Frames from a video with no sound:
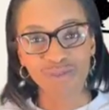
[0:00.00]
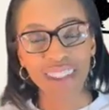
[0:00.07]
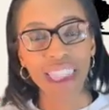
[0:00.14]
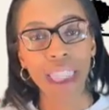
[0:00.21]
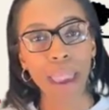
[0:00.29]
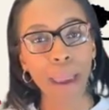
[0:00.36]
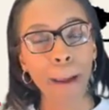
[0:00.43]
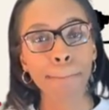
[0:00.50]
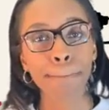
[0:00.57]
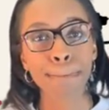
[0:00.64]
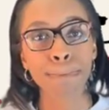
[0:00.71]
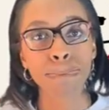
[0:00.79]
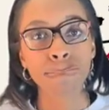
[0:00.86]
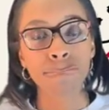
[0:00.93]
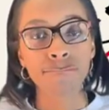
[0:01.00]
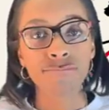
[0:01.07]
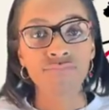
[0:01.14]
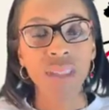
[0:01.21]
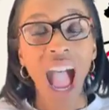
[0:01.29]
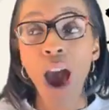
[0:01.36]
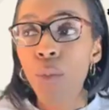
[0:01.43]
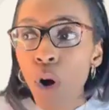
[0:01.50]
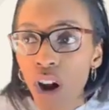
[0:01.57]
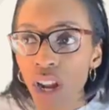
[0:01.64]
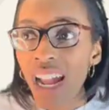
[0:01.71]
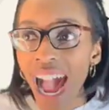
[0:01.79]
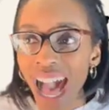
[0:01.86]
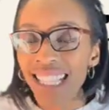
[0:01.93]
Yeah. I
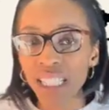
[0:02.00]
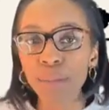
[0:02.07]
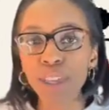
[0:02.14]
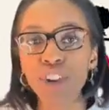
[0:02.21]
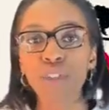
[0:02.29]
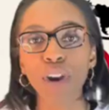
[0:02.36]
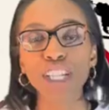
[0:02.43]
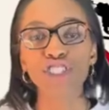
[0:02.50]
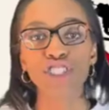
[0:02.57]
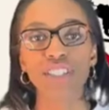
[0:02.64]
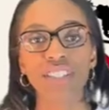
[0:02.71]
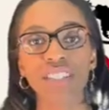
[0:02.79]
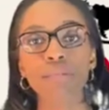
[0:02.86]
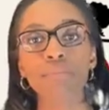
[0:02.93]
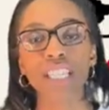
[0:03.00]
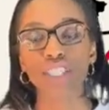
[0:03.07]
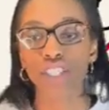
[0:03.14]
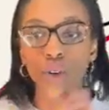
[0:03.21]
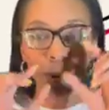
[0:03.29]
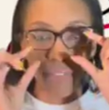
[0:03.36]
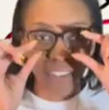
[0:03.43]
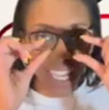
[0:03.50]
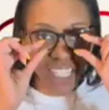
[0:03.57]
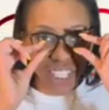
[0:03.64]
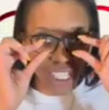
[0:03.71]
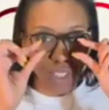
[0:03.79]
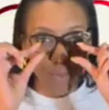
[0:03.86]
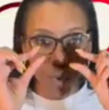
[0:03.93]
want God to be gracious to me. So if he
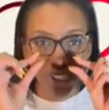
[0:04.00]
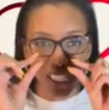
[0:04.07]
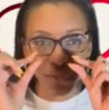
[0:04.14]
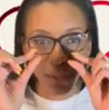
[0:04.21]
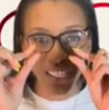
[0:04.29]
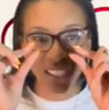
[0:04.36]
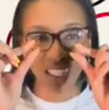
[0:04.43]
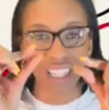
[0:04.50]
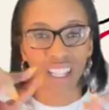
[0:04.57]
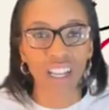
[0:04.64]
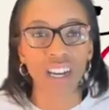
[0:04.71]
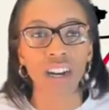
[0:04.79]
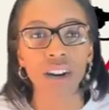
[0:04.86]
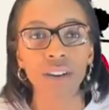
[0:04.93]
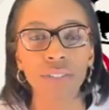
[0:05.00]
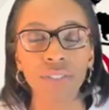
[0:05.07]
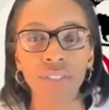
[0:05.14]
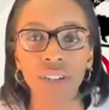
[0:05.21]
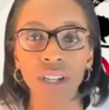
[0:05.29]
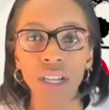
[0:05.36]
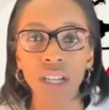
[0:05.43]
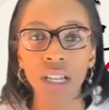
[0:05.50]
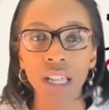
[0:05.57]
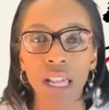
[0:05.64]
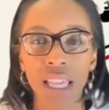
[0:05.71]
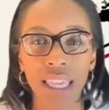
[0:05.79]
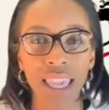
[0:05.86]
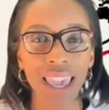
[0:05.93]
just wants me to love,
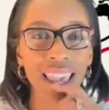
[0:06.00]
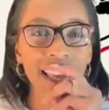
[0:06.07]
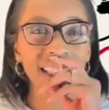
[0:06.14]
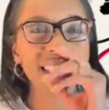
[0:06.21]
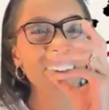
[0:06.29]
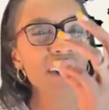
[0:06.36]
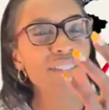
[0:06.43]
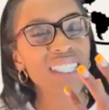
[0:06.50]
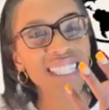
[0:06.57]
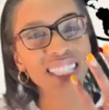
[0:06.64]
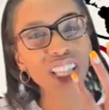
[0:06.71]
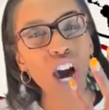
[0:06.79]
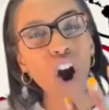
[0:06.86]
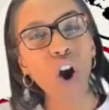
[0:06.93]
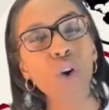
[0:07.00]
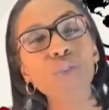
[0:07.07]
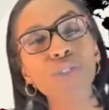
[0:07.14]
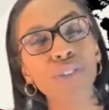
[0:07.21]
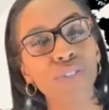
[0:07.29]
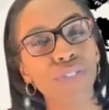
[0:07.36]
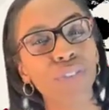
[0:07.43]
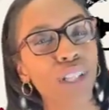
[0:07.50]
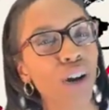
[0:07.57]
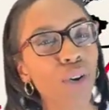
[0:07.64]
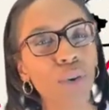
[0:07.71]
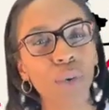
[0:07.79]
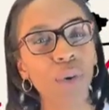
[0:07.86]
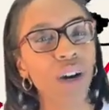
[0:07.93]
yeah, love is an
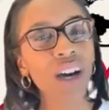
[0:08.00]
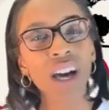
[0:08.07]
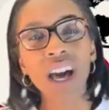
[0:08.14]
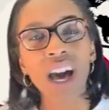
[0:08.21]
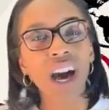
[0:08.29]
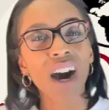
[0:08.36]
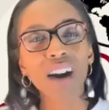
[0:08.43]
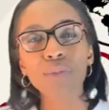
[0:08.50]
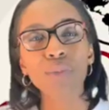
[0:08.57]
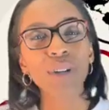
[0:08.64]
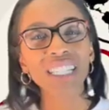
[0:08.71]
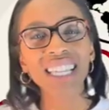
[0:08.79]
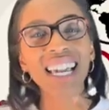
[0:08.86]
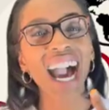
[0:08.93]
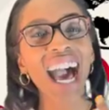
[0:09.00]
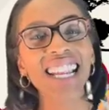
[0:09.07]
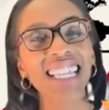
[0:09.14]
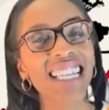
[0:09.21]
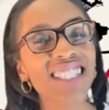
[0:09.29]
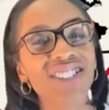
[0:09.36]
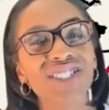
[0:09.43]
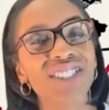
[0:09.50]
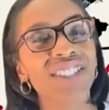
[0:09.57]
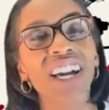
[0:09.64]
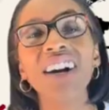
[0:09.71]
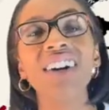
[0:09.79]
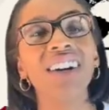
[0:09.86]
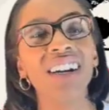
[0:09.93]
overflow of what God has
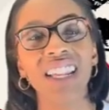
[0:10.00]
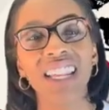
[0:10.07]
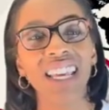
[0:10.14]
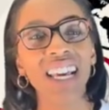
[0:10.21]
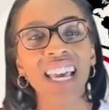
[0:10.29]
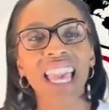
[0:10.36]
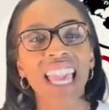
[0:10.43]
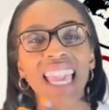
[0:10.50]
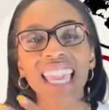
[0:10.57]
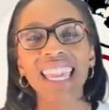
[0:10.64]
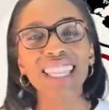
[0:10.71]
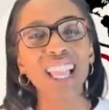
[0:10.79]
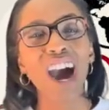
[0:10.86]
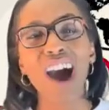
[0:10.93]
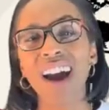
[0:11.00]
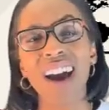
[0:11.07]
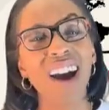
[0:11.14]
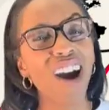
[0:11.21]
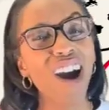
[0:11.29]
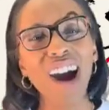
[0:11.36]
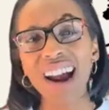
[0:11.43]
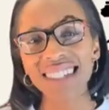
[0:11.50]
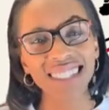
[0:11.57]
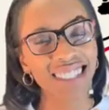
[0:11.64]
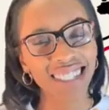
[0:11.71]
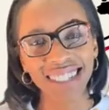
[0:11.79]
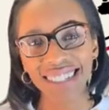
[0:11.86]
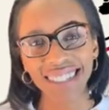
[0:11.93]
done in our
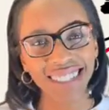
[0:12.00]
heart.